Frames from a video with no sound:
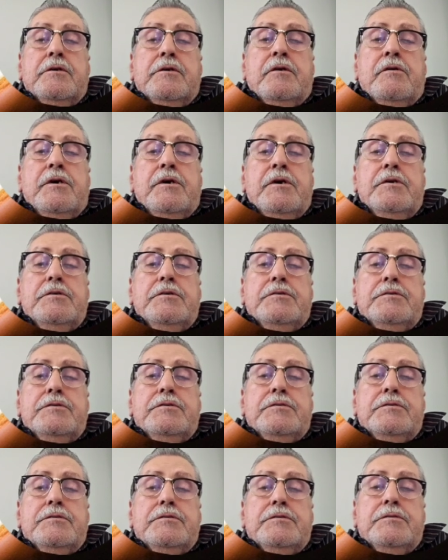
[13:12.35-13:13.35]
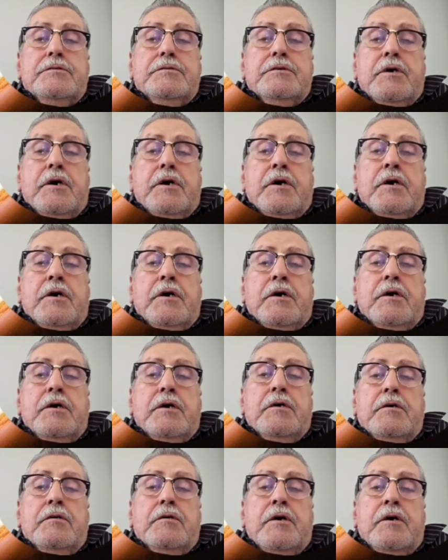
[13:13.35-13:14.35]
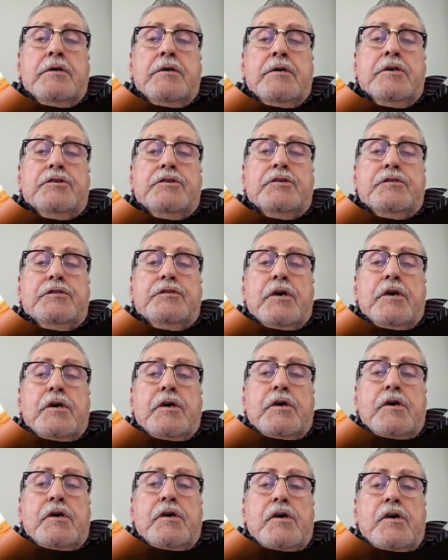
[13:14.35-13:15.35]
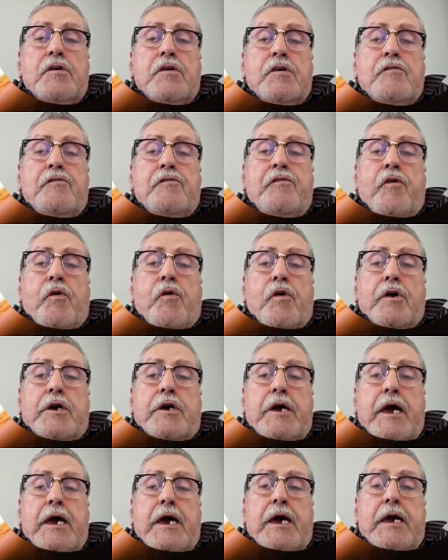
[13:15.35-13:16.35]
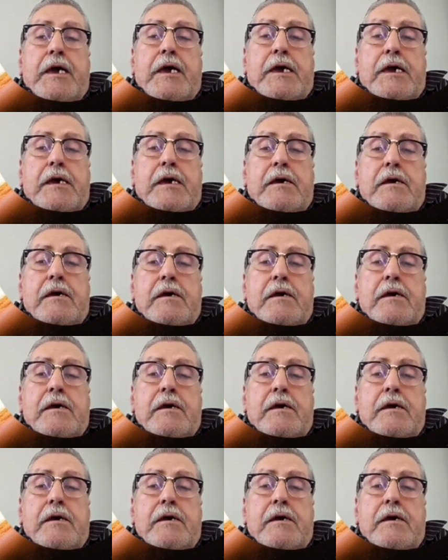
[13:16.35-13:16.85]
there is, I think it's 4K,